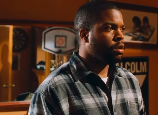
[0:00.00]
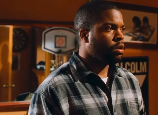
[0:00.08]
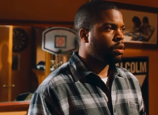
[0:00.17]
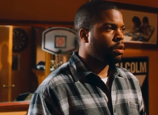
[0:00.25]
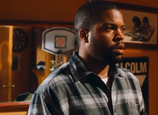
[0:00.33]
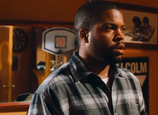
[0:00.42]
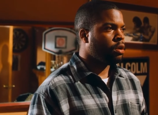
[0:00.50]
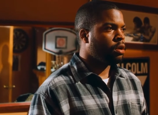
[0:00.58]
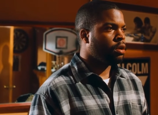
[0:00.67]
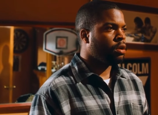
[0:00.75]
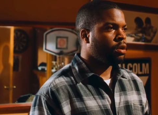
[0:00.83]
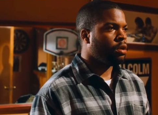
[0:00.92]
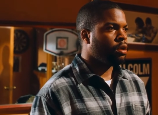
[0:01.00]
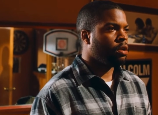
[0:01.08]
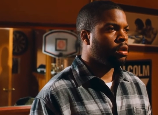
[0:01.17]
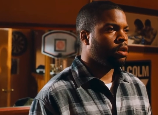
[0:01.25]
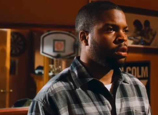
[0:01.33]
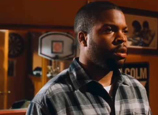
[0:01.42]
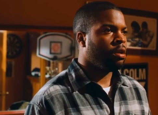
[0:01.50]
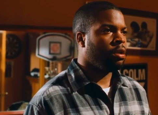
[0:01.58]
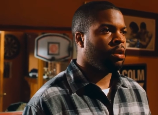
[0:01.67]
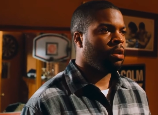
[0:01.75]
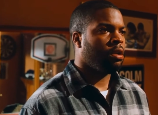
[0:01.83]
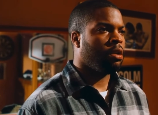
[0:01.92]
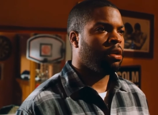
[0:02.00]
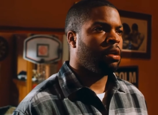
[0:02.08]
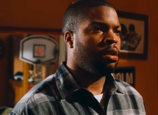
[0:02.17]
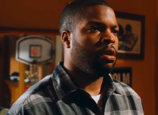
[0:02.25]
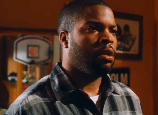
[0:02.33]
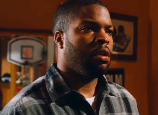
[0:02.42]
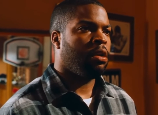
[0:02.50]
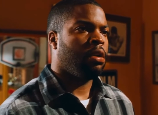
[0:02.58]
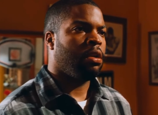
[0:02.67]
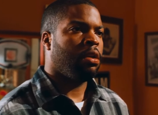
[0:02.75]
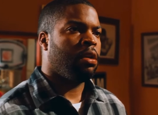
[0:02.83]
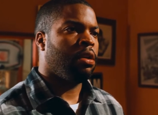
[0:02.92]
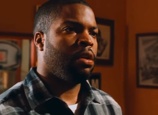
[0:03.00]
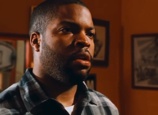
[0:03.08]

(silence)